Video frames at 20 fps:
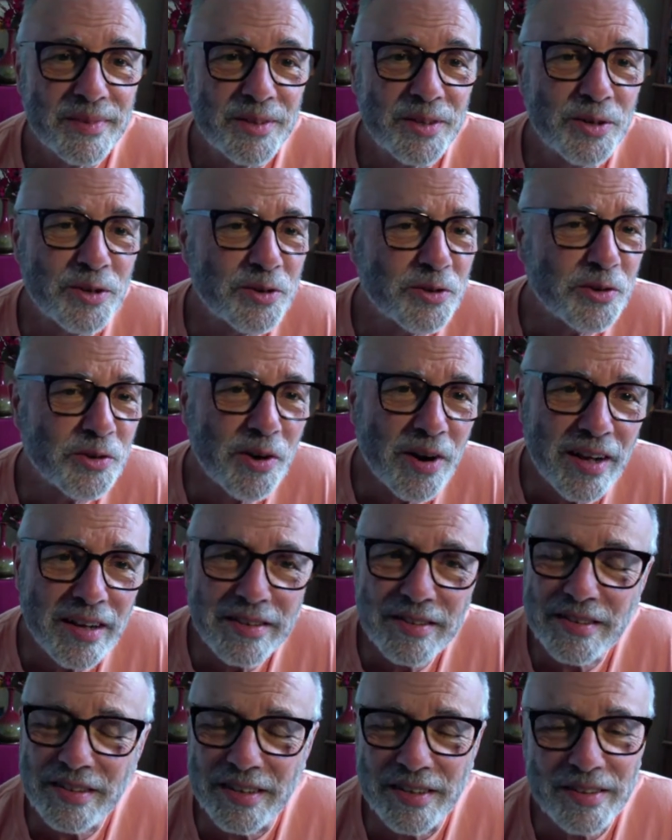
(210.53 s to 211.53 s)
your
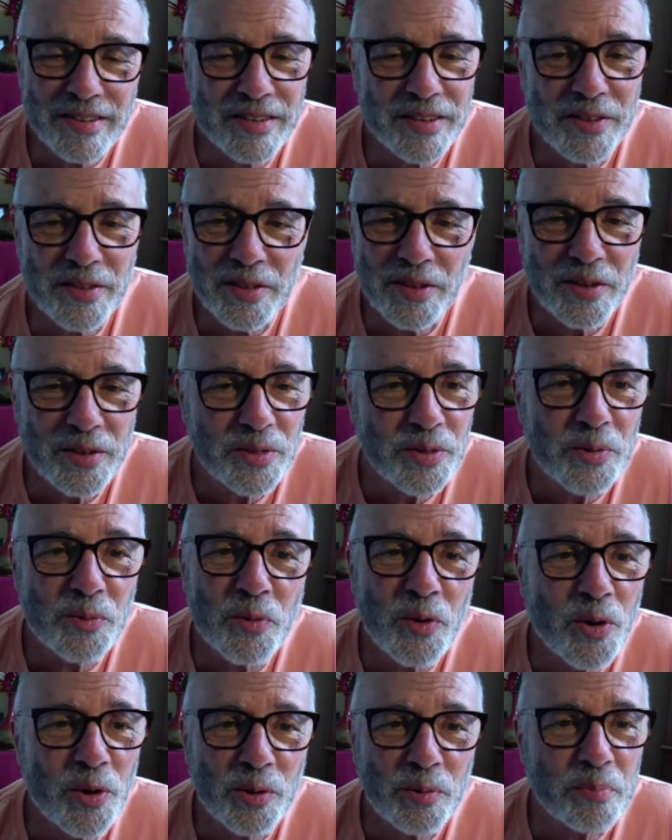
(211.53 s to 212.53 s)
trust is in the
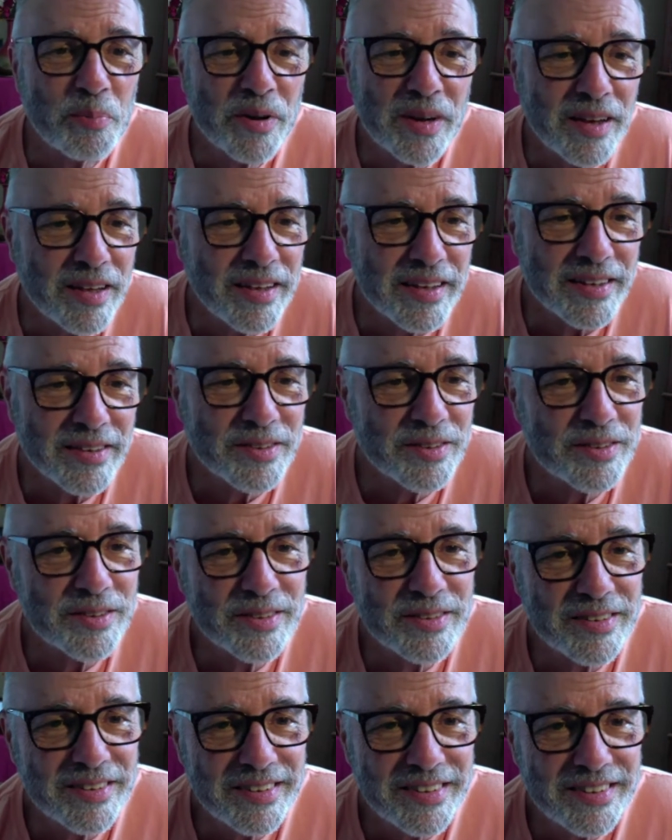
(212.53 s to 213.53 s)
wrong
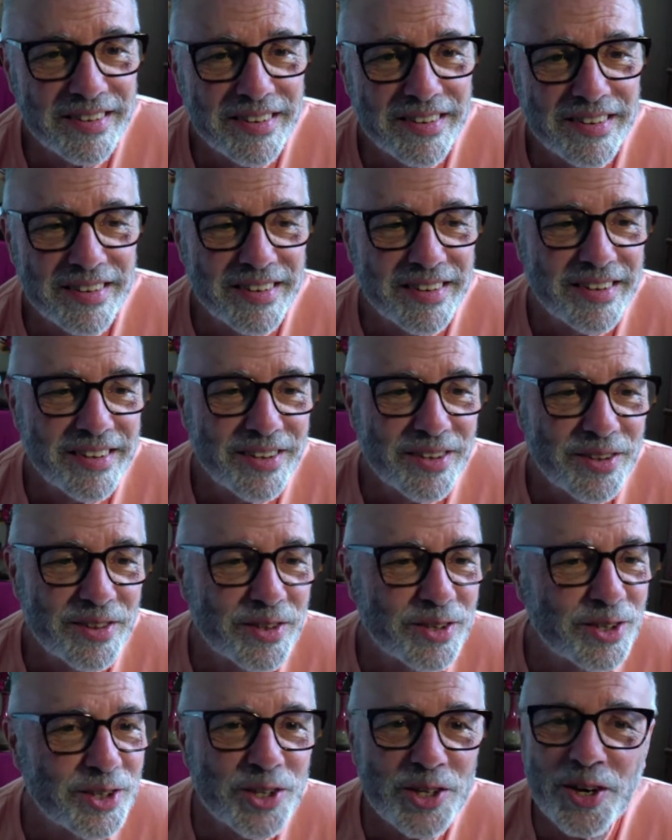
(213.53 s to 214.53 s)
place.
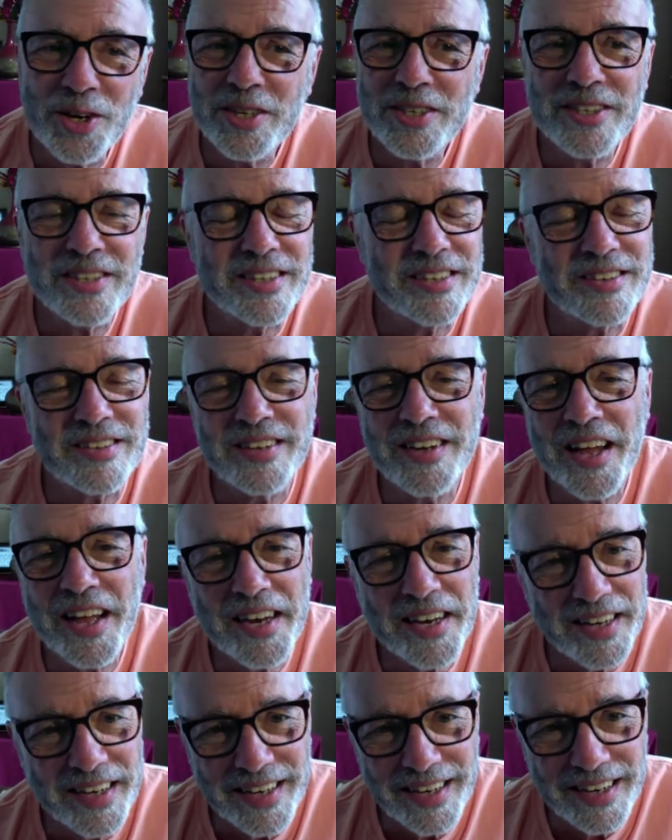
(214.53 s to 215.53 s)
The church does
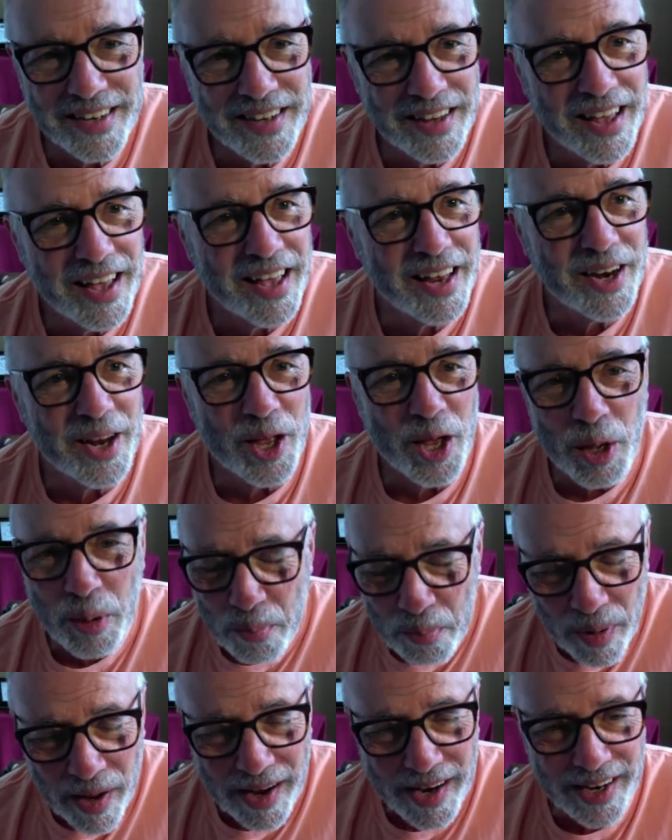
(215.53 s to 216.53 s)
not need an
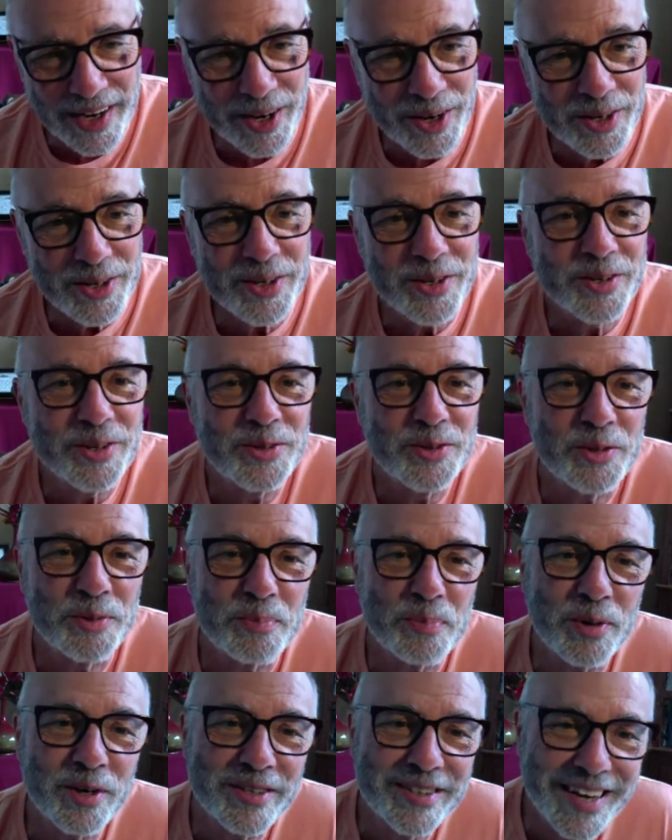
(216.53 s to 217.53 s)
empire to
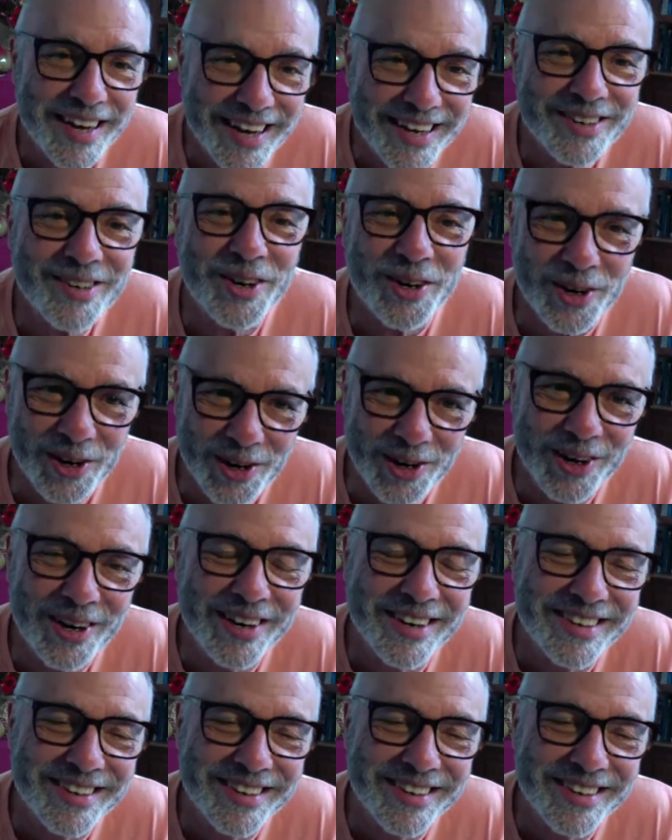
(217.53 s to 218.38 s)
protect her.